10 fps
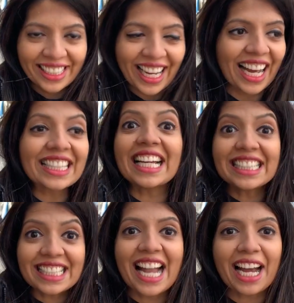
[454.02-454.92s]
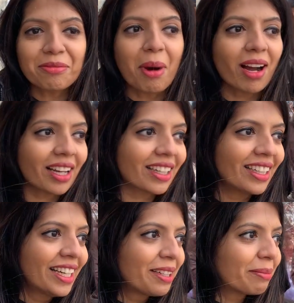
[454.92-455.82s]
Not, yeah, it's a snack market,
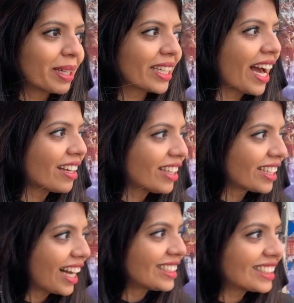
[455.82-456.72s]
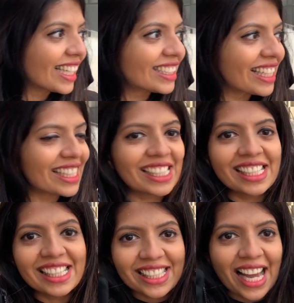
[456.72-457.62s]
but yeah, that's a
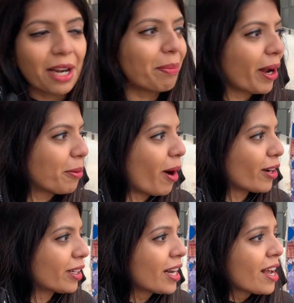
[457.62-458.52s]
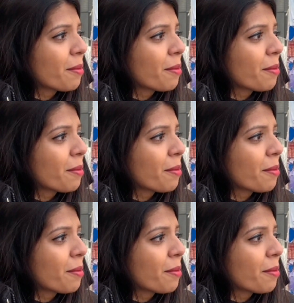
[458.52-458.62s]
little sad part about it.